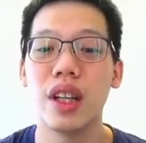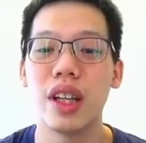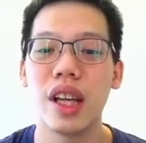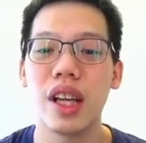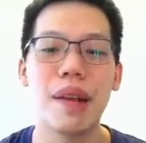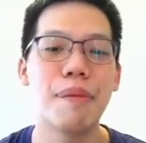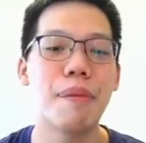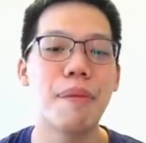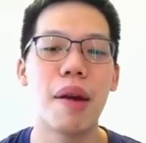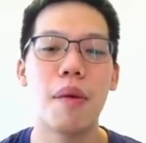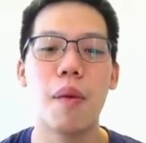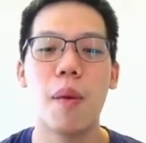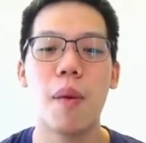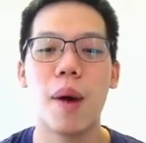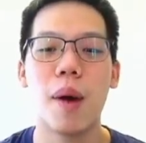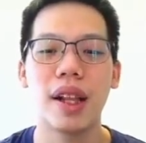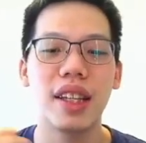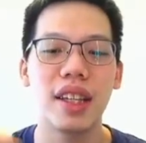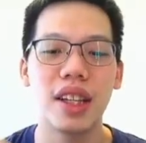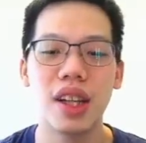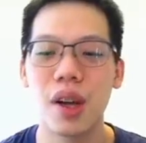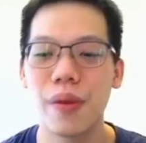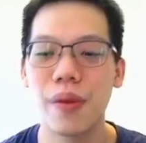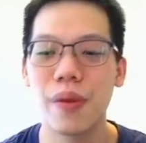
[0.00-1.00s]
In my 1
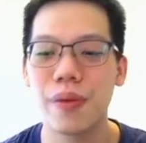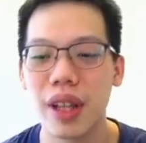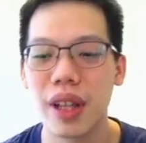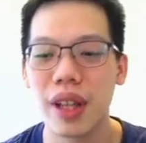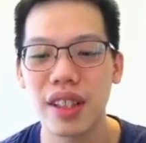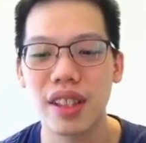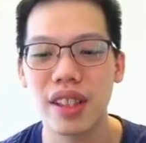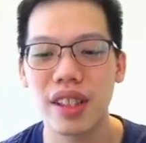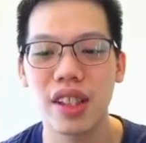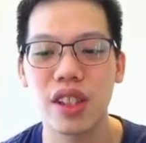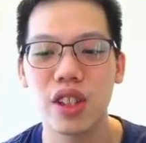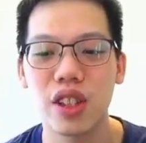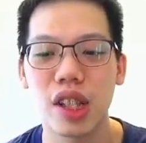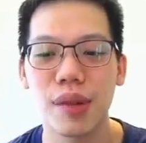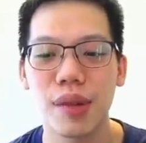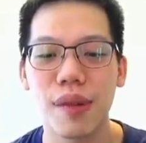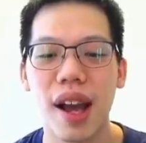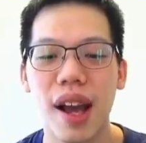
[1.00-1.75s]
year of the internship,